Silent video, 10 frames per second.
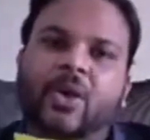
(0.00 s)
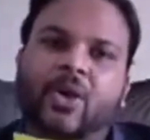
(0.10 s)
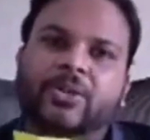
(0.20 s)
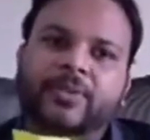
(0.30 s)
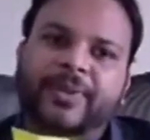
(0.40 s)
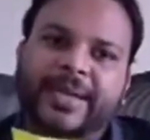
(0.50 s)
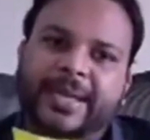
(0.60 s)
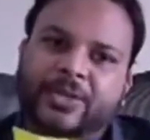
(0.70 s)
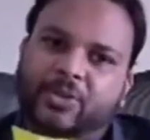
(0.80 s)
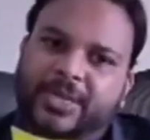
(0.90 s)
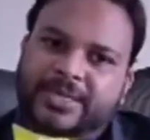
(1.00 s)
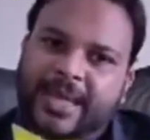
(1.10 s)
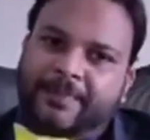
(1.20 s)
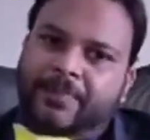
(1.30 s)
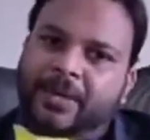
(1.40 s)
Also we take a urine
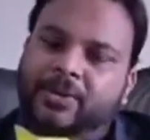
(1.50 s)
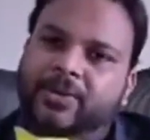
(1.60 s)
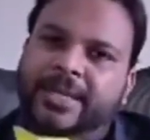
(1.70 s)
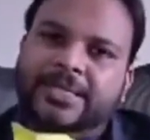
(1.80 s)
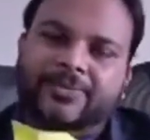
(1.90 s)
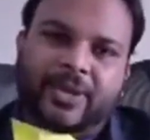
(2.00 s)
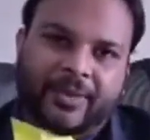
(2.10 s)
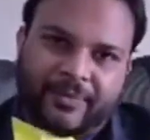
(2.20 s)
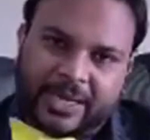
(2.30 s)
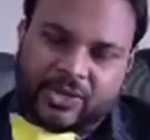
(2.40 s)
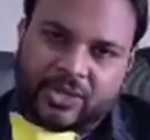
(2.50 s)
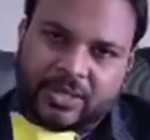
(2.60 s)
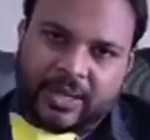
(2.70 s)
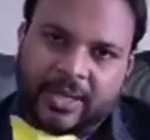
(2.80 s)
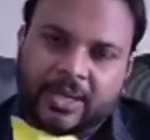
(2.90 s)
sample to test for
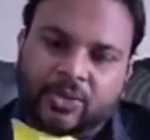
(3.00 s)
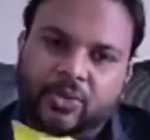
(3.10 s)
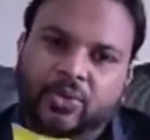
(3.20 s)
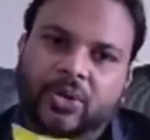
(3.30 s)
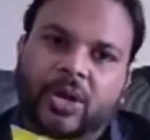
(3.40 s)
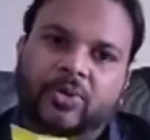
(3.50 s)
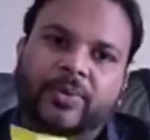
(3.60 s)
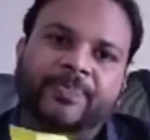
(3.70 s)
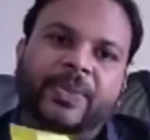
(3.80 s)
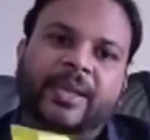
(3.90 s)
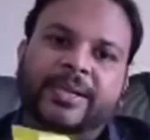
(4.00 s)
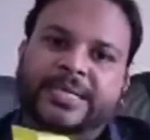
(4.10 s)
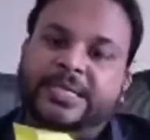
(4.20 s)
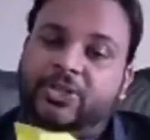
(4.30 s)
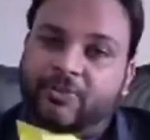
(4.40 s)
infection, to rule out
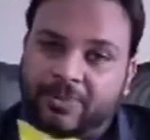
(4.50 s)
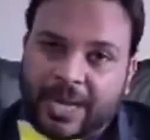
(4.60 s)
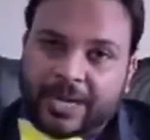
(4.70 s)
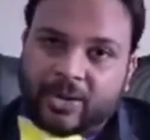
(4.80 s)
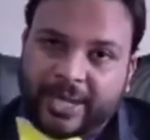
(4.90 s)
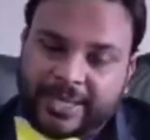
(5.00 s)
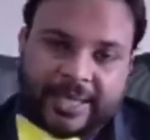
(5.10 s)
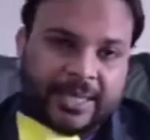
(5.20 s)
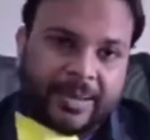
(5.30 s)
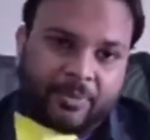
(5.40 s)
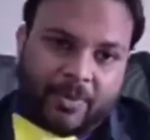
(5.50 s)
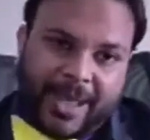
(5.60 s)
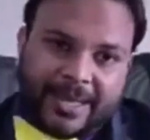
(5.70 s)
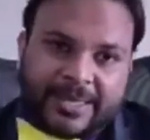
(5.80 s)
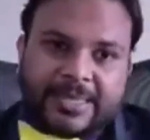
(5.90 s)
traces of blood or any other
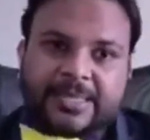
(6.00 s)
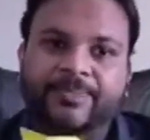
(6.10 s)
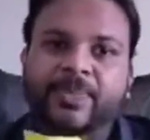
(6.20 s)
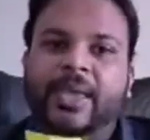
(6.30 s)
abnormalities.